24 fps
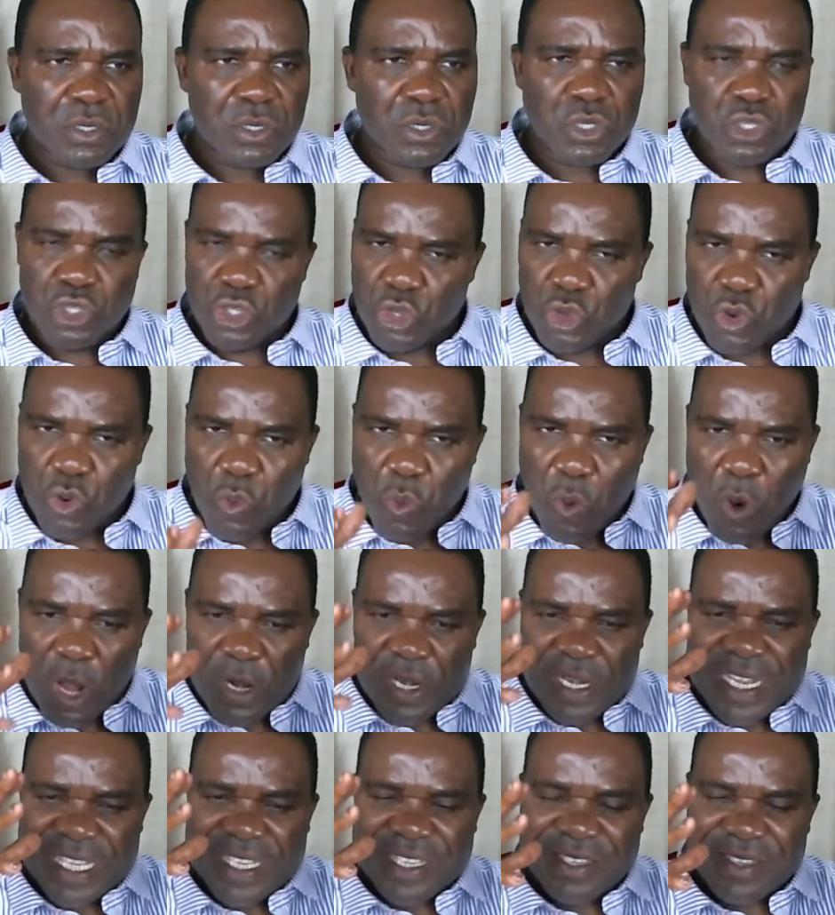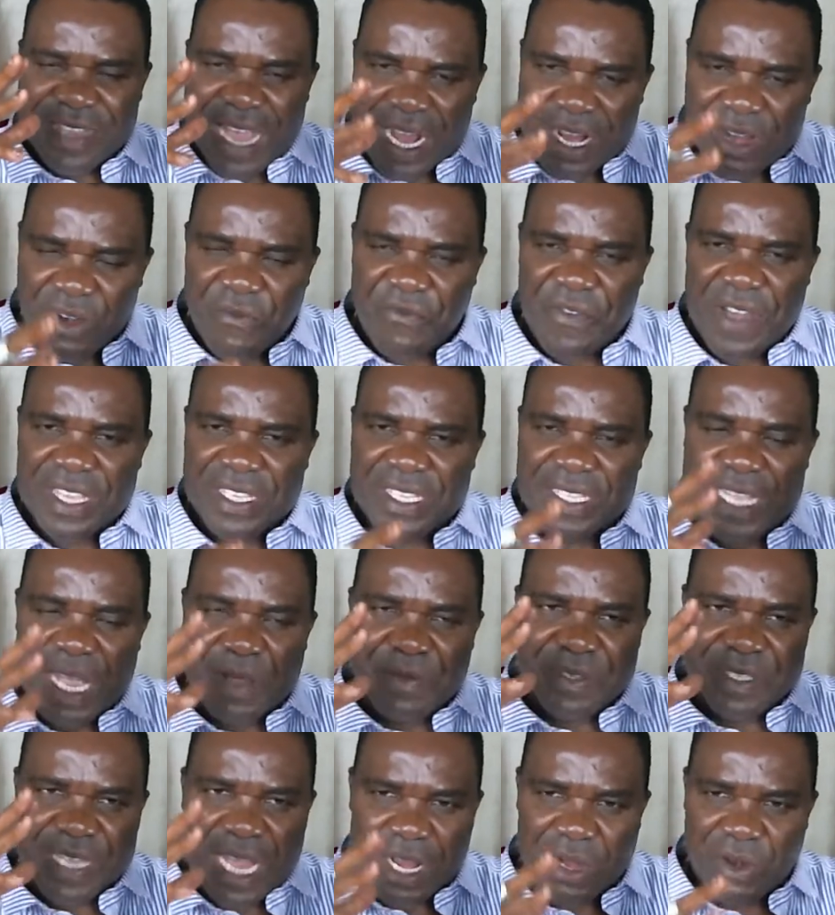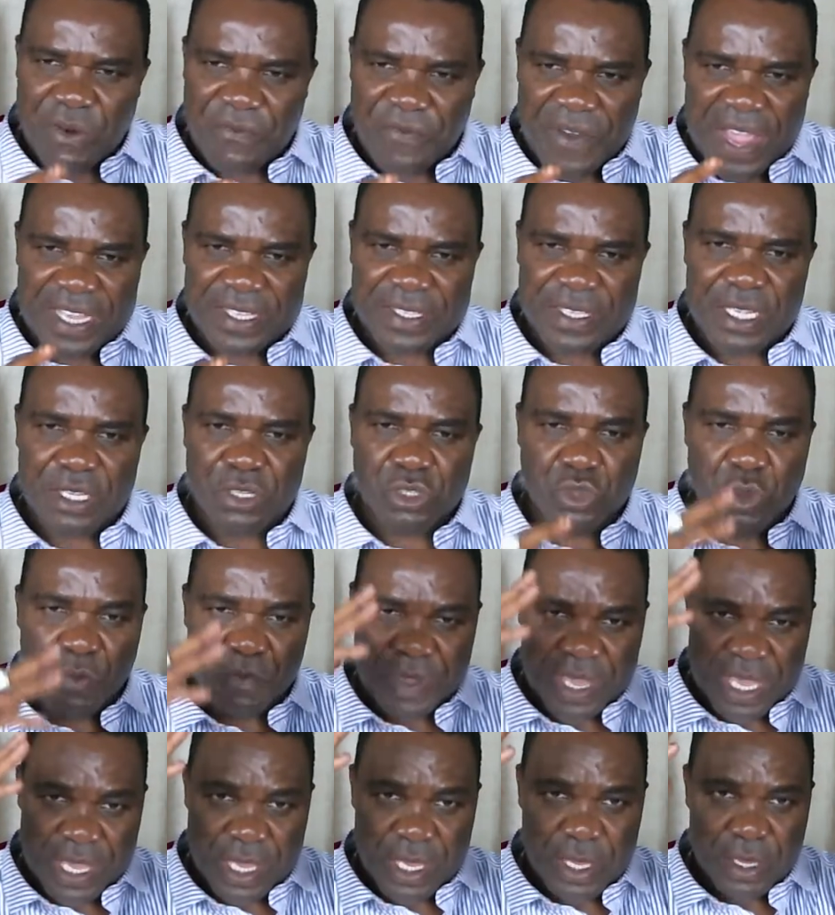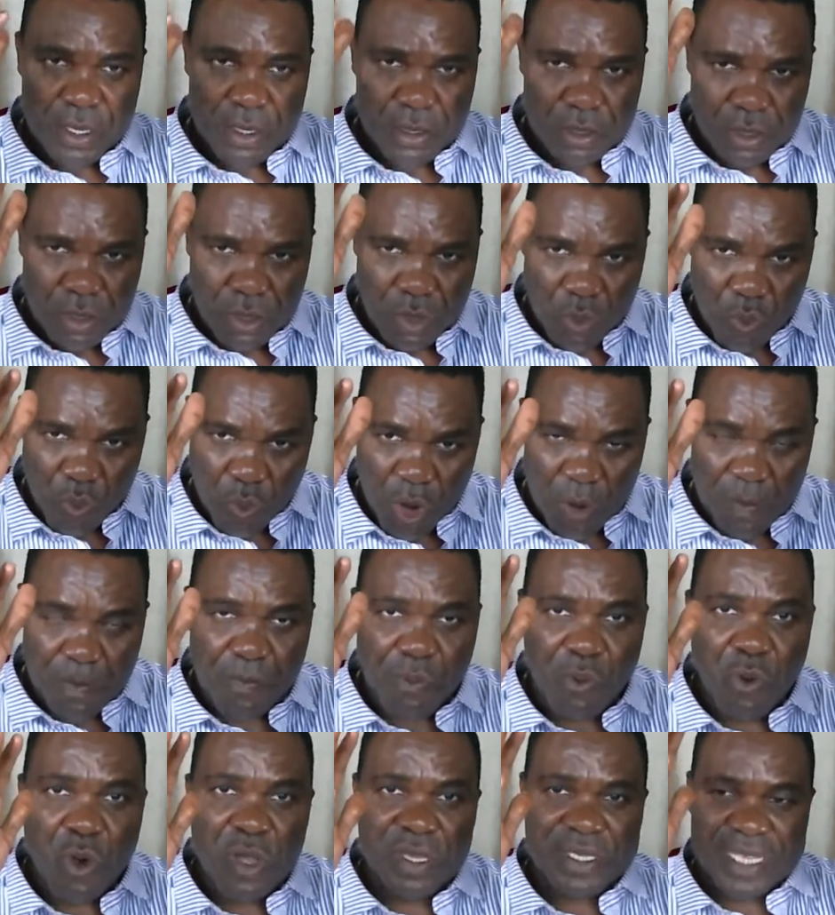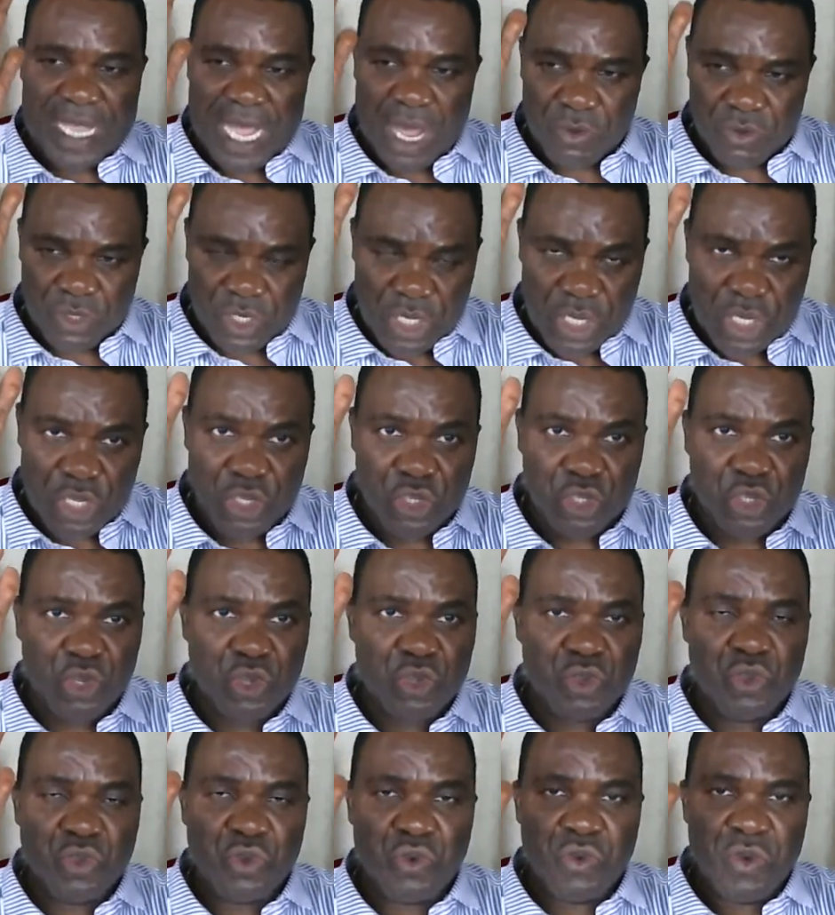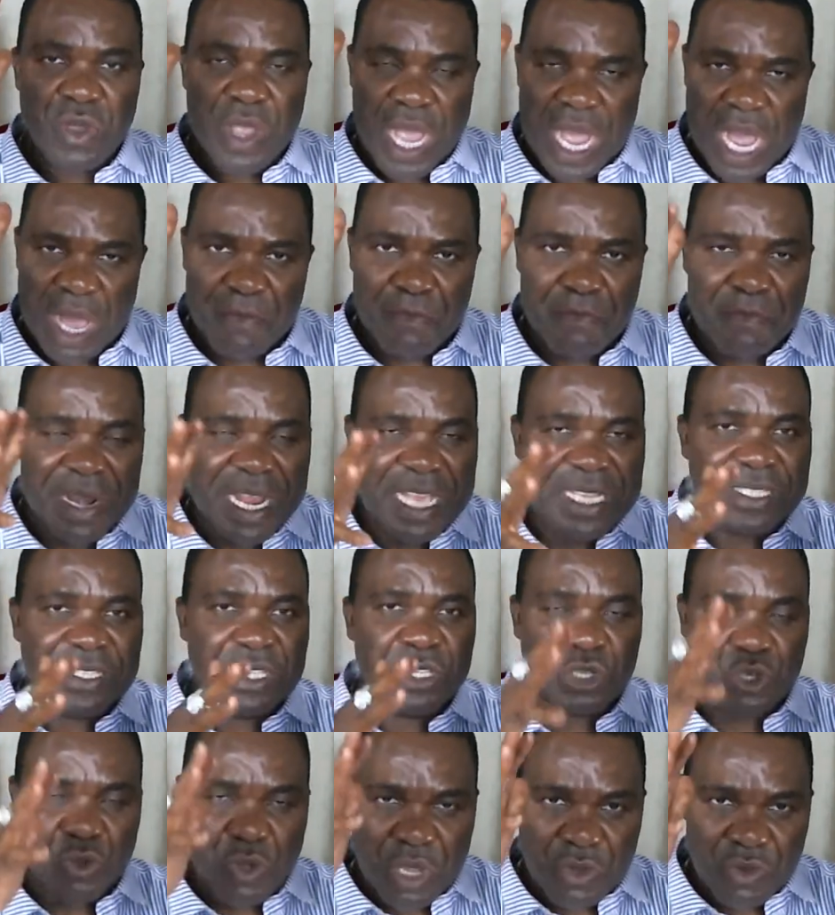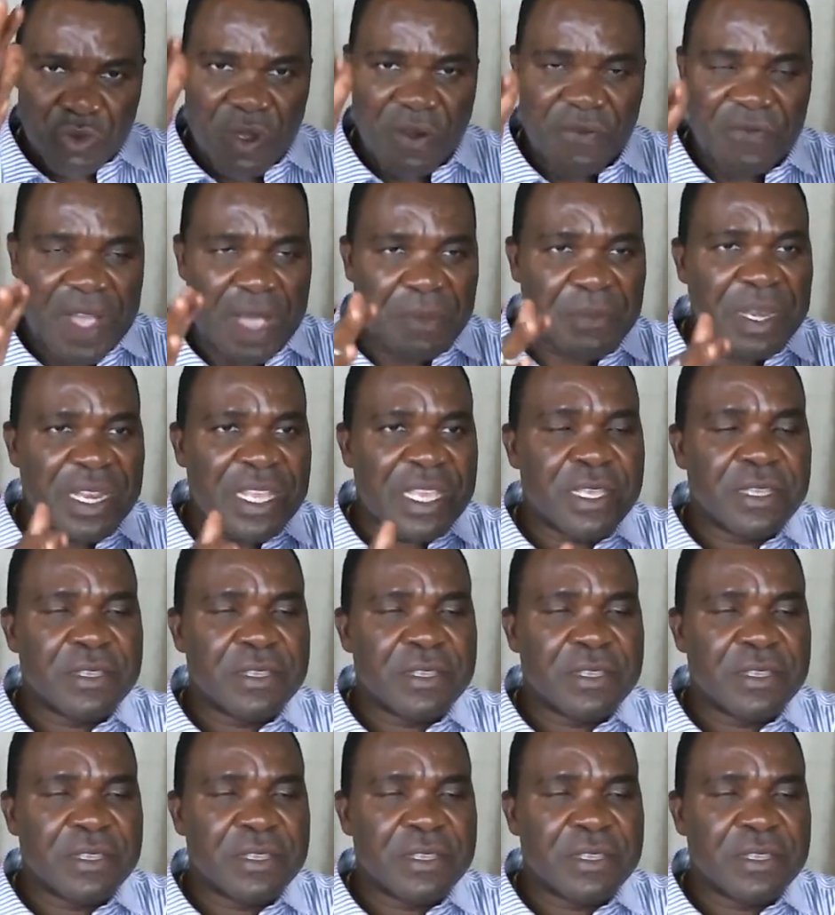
You want the sacrifices I'm sacrificing to be what pours out into you and blesses you and your family.